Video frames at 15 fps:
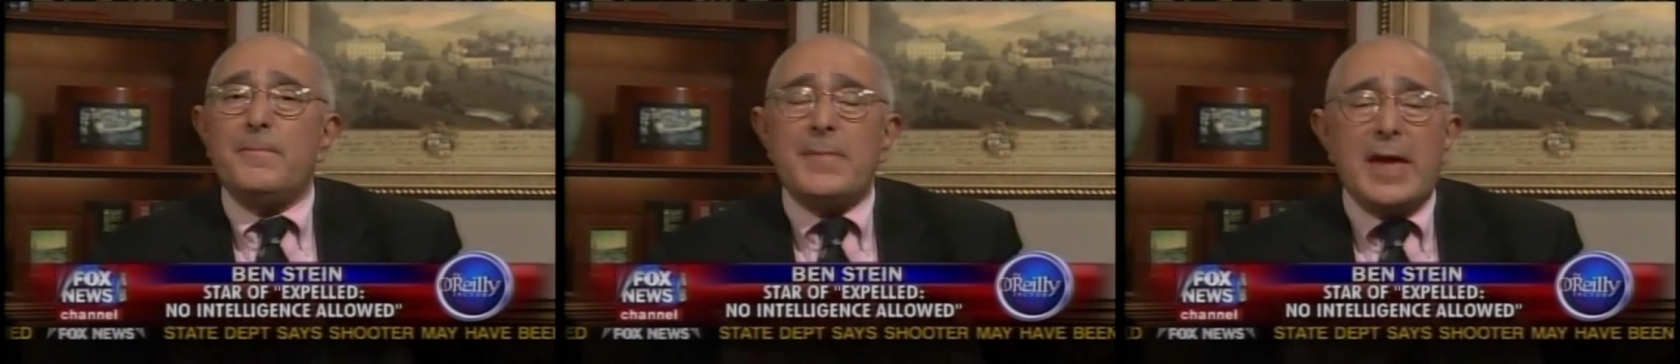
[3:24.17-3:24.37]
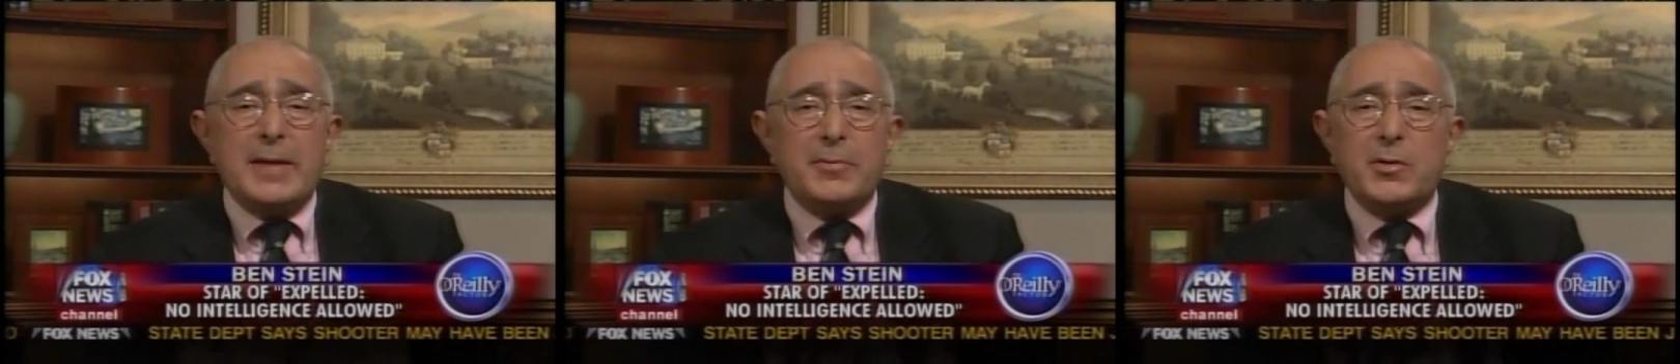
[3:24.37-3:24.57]

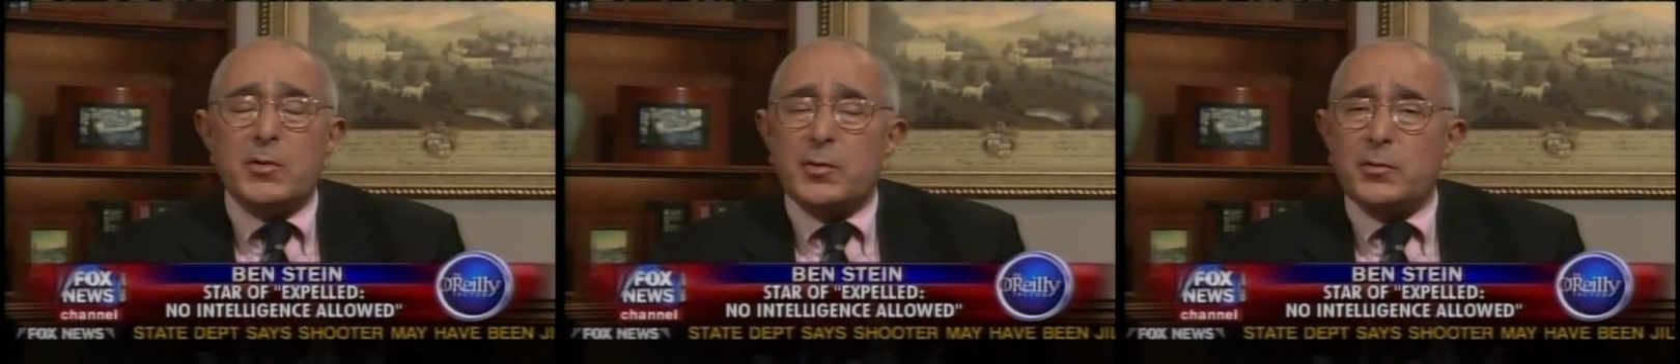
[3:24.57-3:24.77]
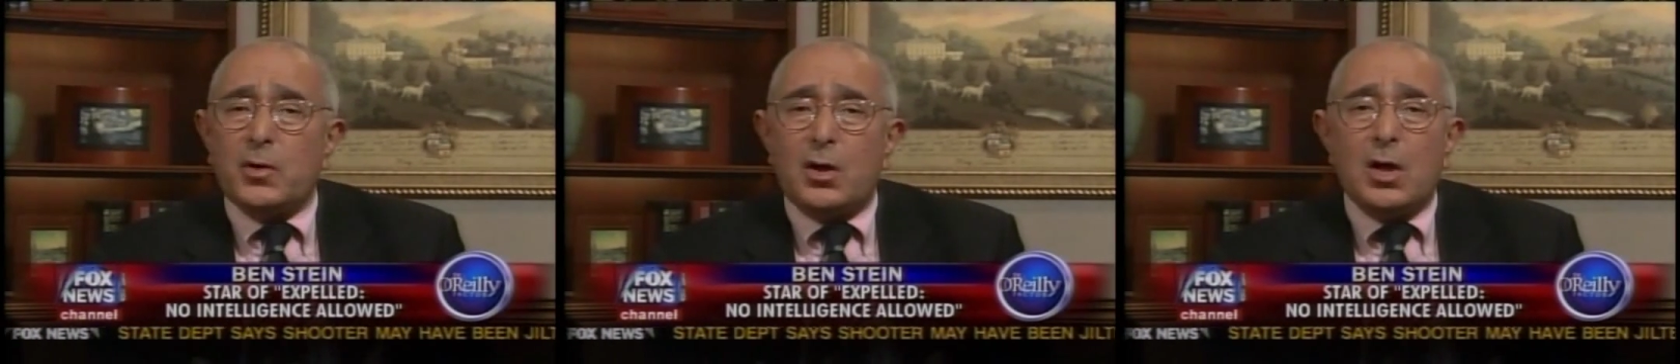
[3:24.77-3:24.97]
Maybe
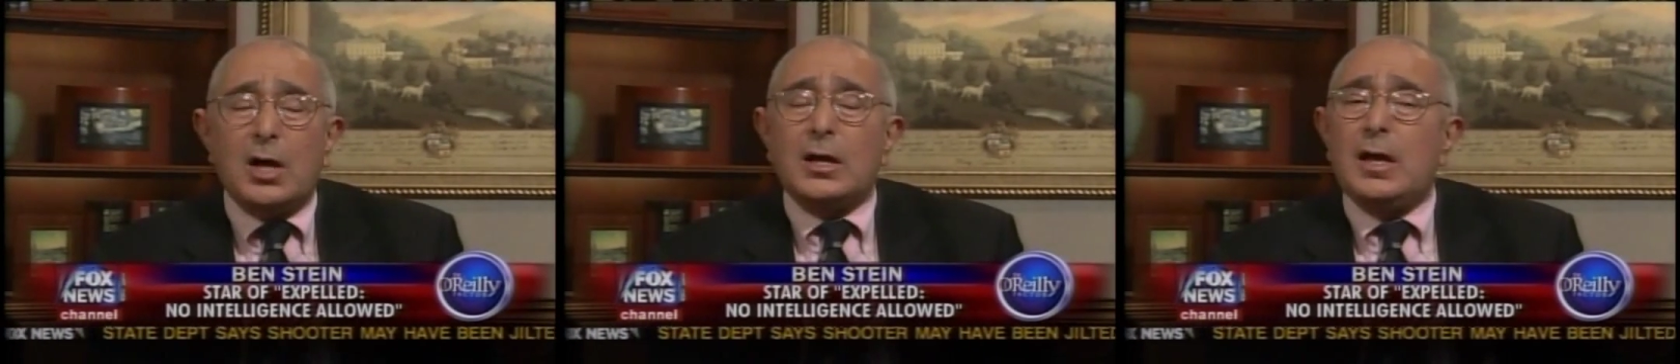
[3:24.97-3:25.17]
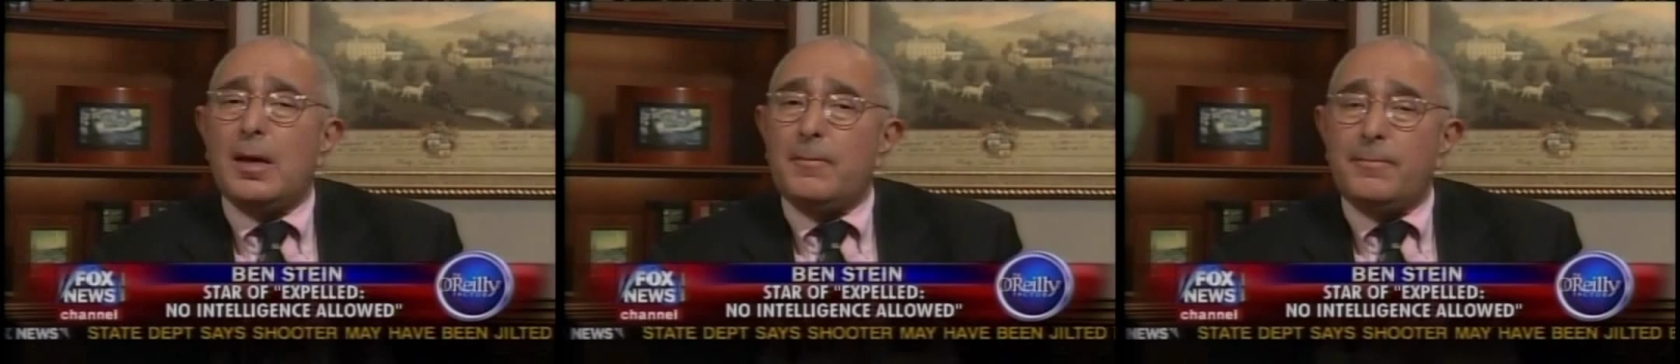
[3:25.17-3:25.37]
we're
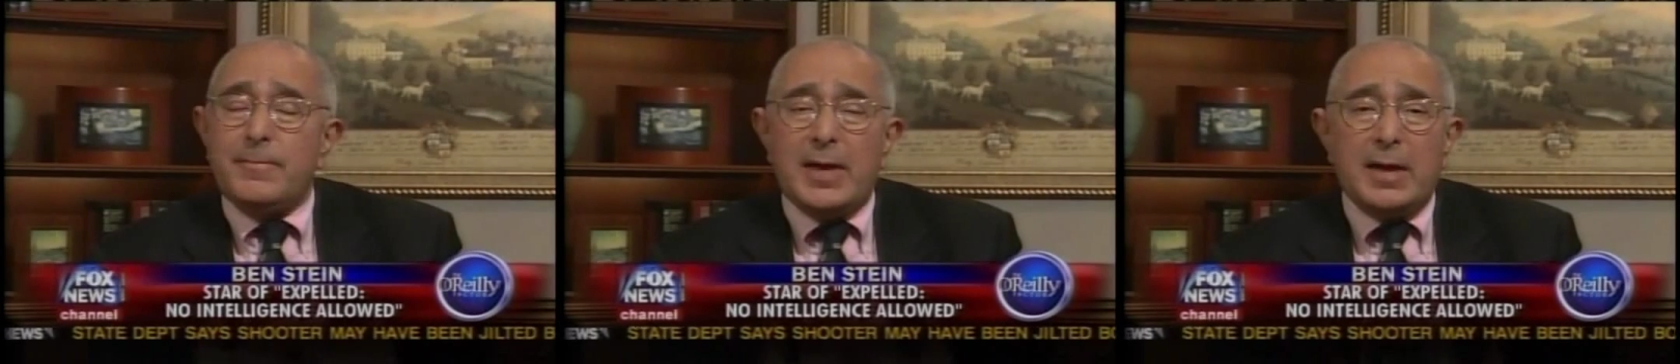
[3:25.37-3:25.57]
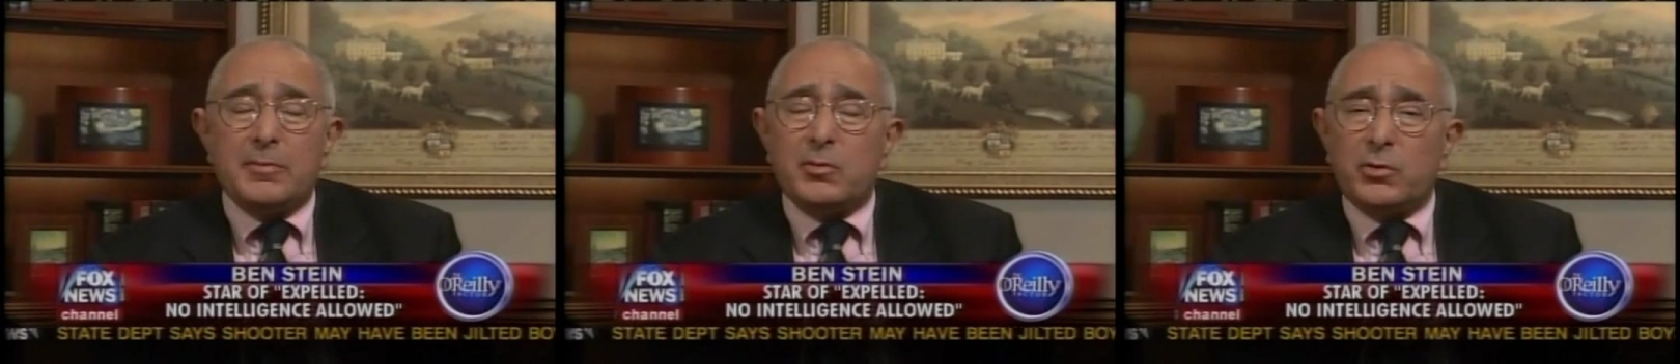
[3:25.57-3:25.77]
wrong,
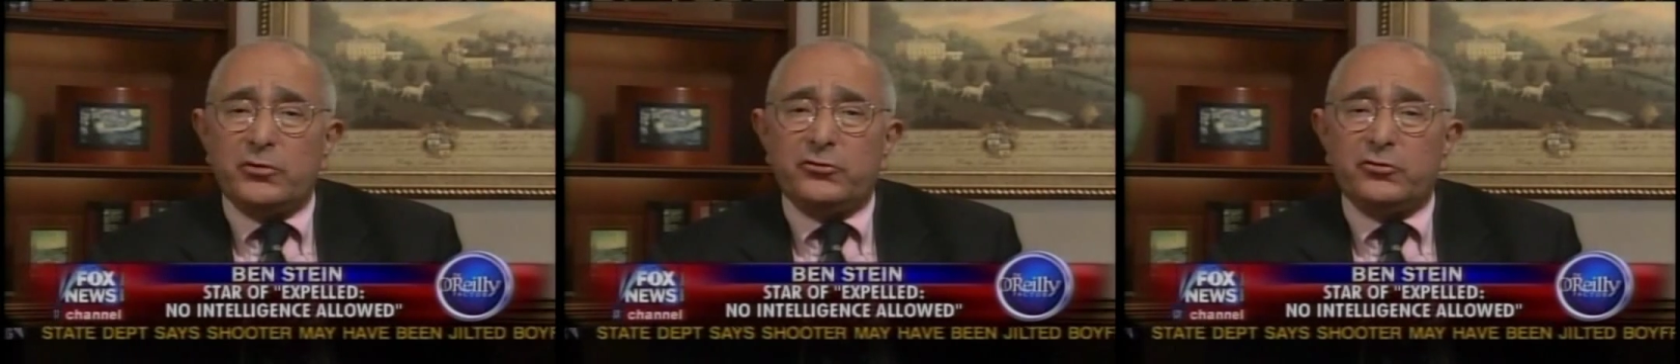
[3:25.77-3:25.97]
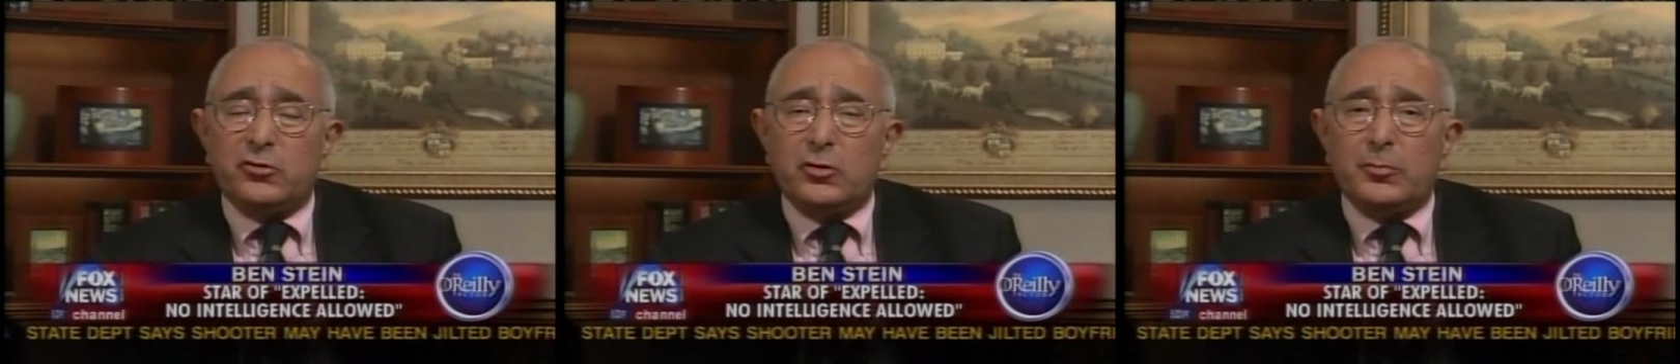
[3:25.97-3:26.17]
maybe
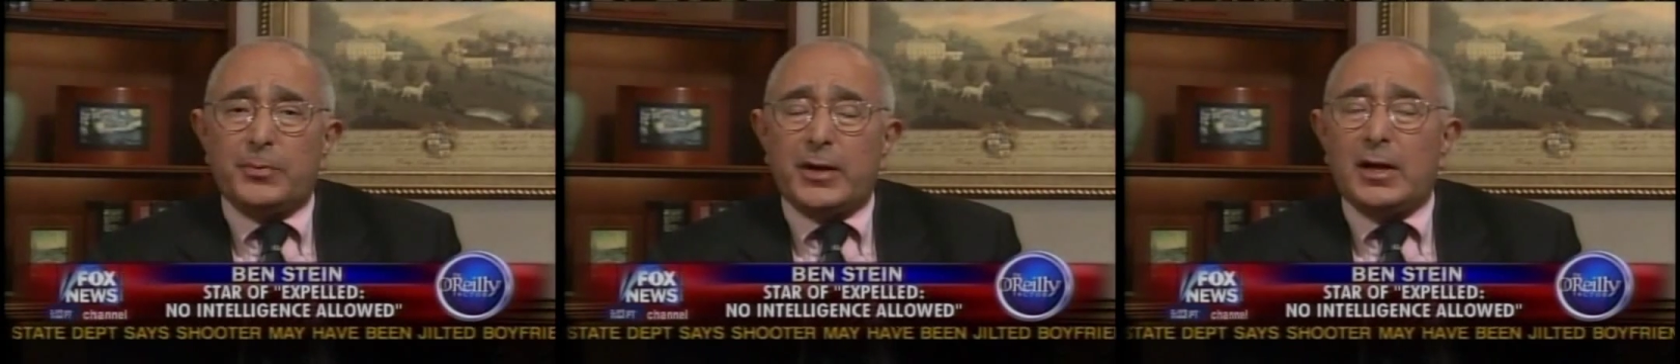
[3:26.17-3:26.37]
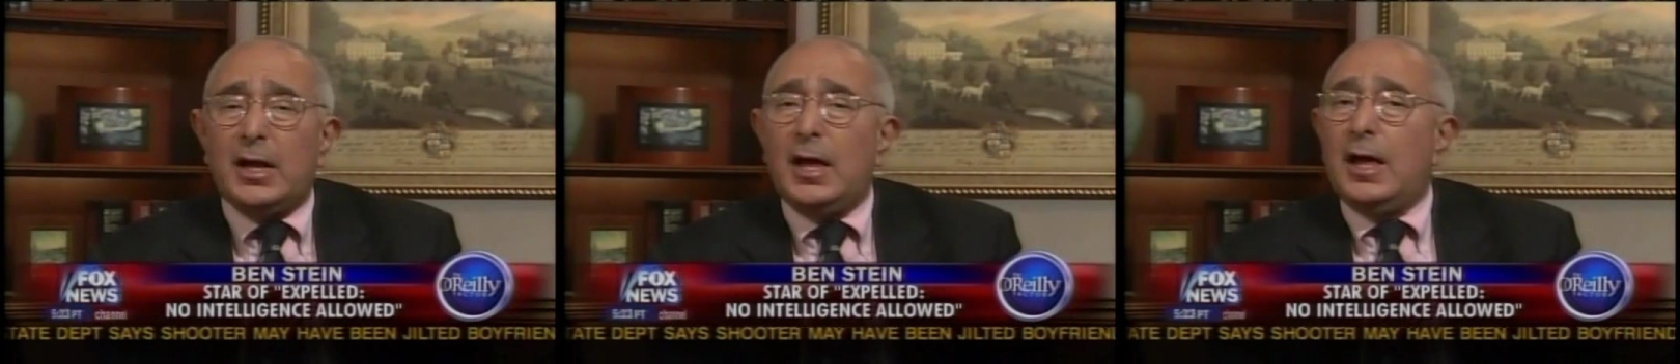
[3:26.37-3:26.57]
we're
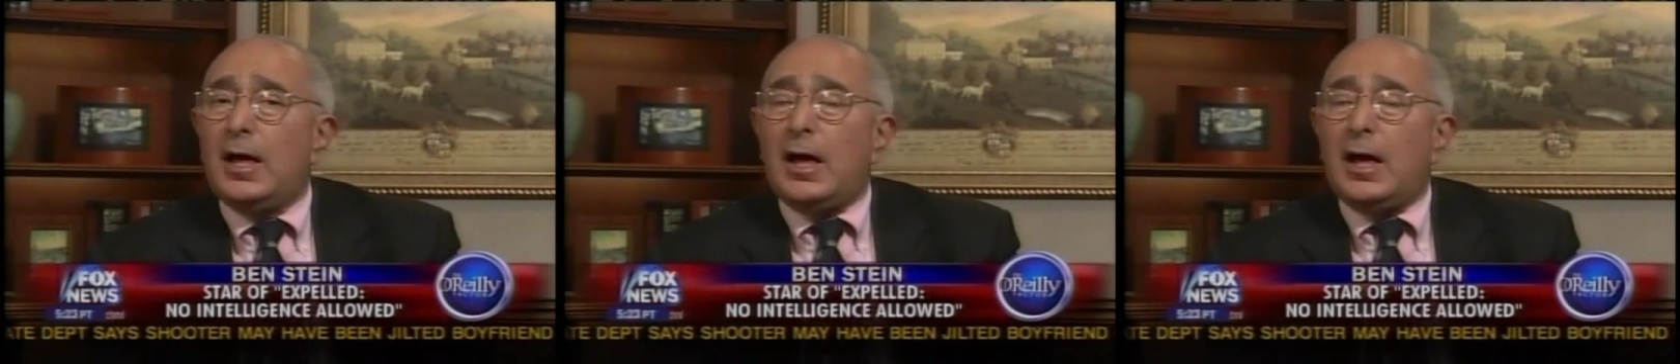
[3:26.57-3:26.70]
stupid,